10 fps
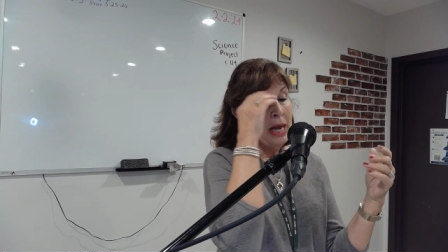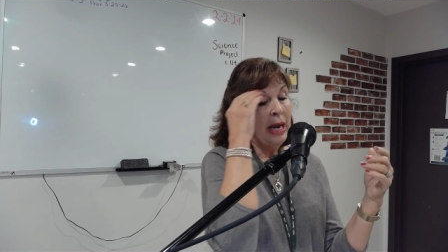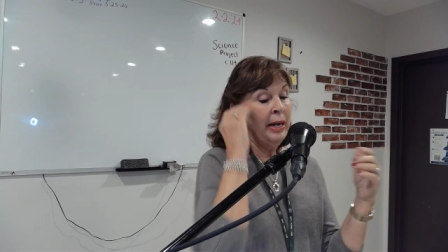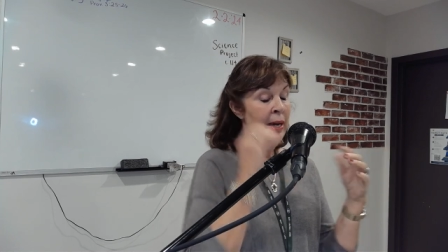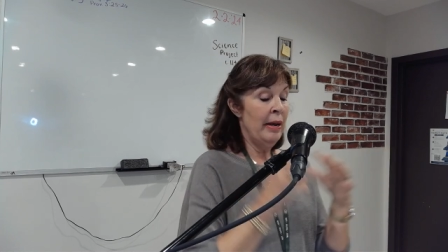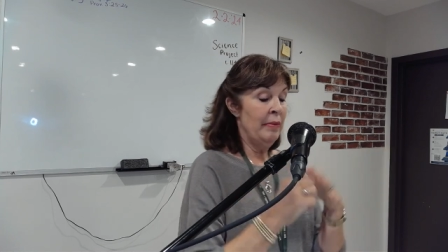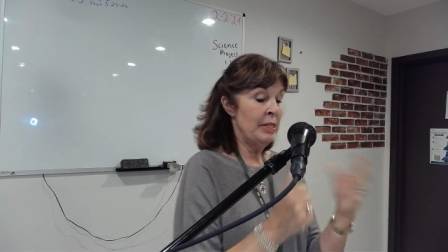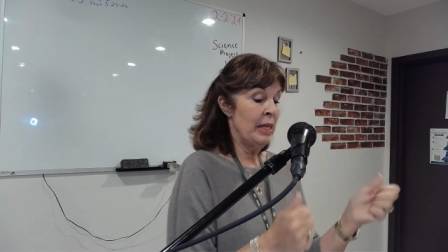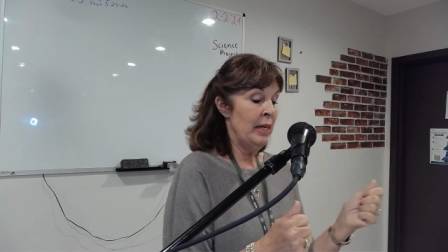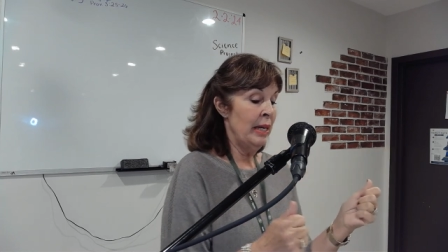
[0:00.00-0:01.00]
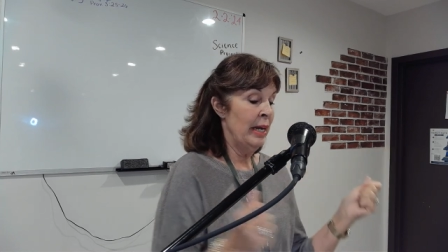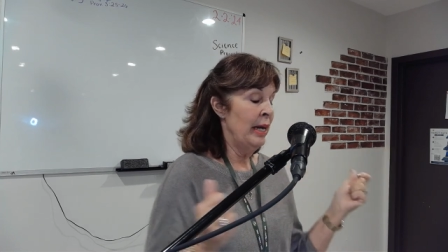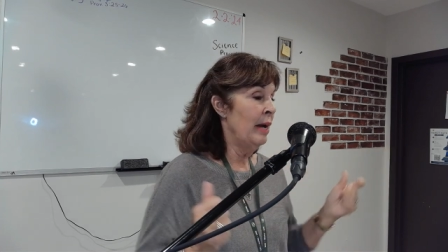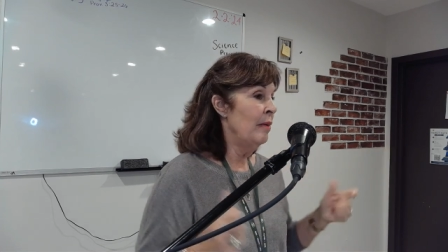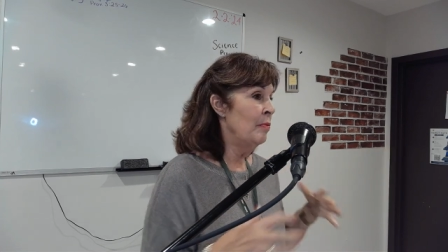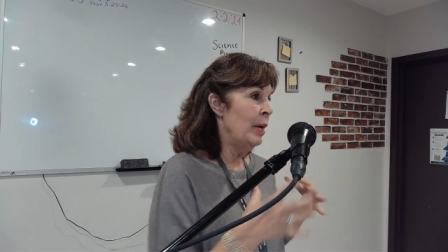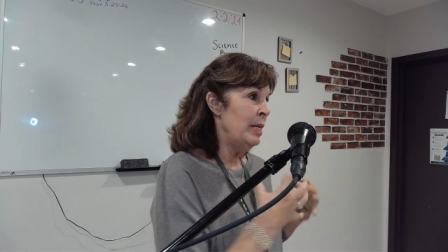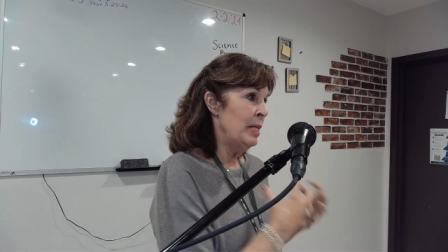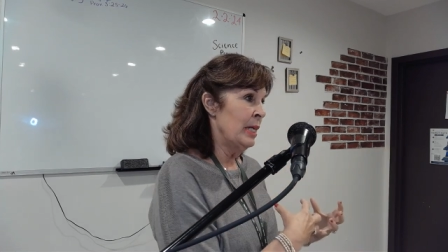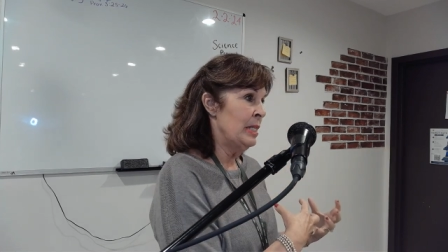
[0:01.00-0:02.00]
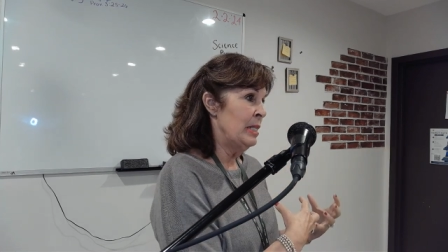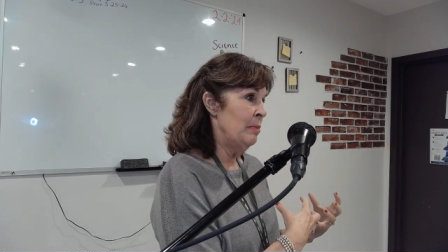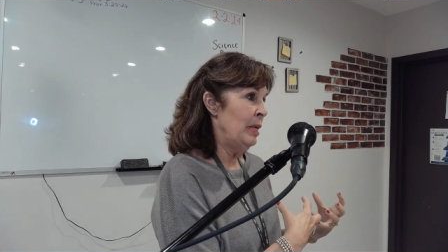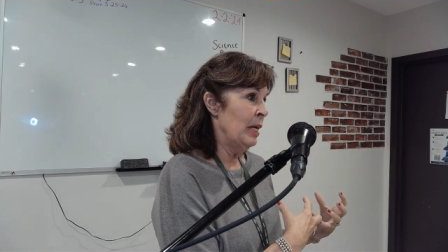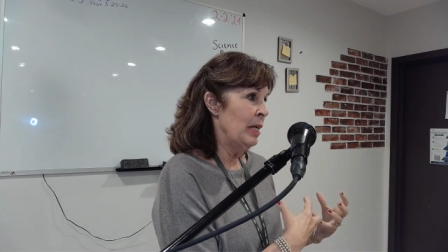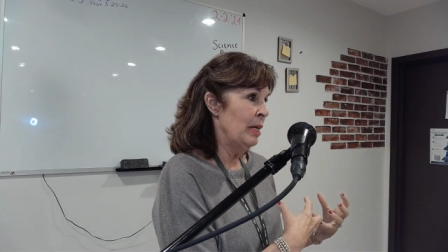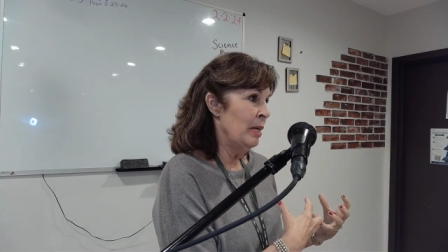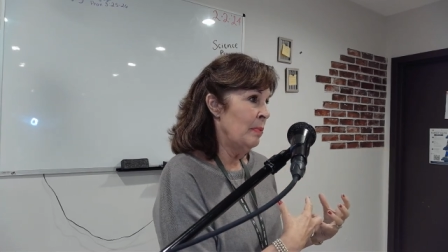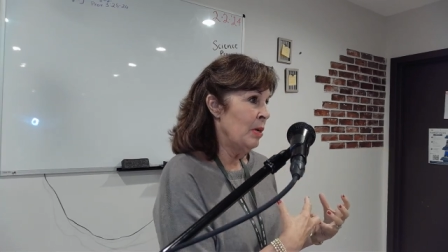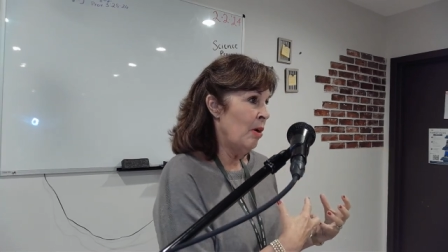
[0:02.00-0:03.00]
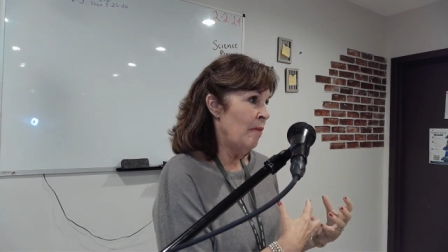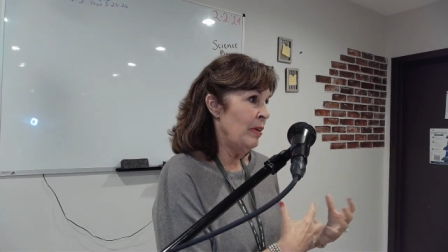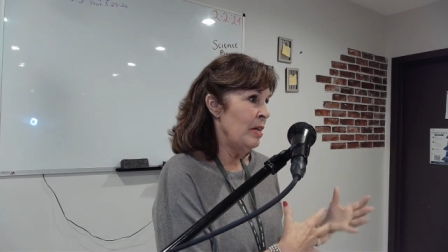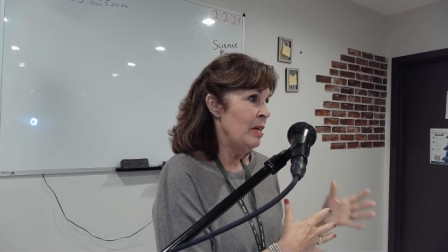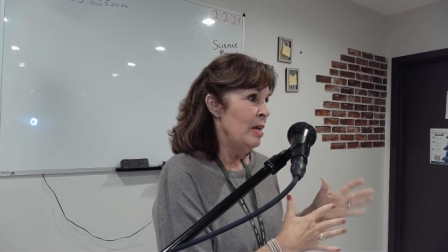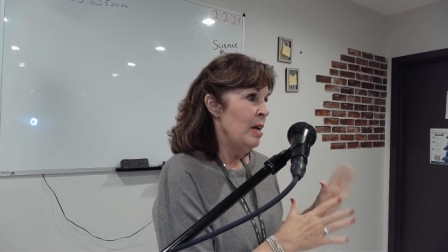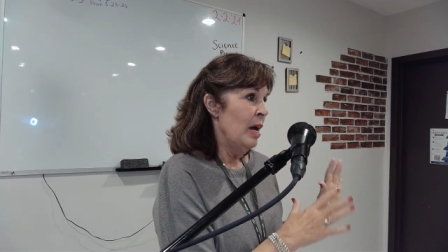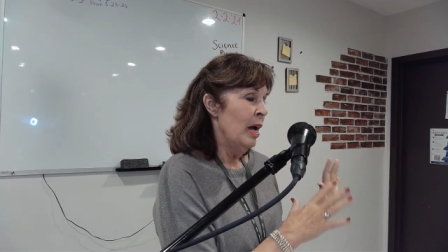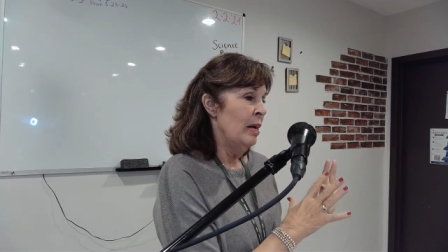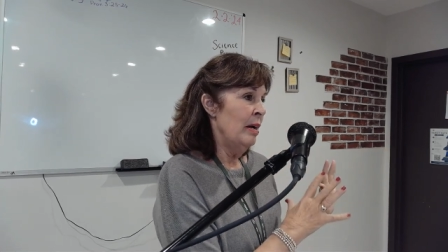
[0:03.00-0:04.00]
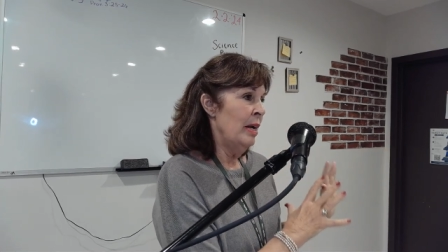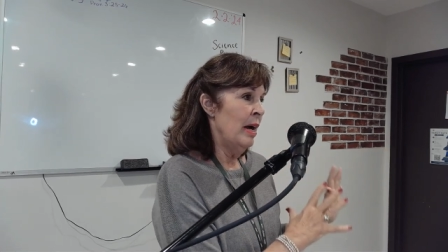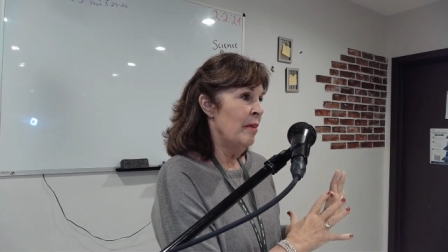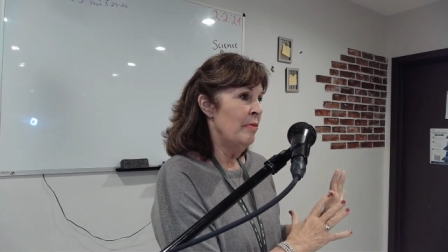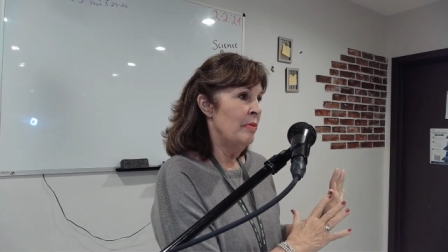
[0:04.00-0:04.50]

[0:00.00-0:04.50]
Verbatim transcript: And I have a sign and I have right next to me, I get a cup of coffee and I have,